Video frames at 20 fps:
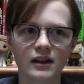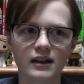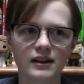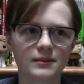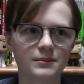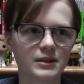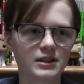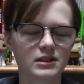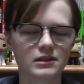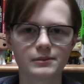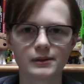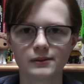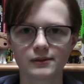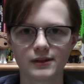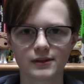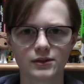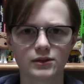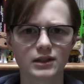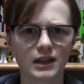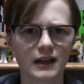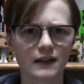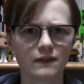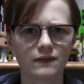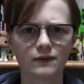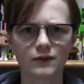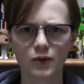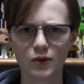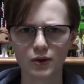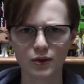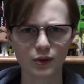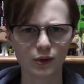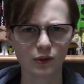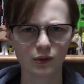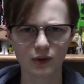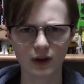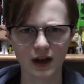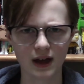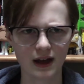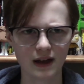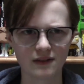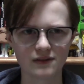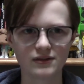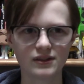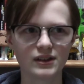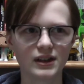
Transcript: it must have been when I was like 4 or 5.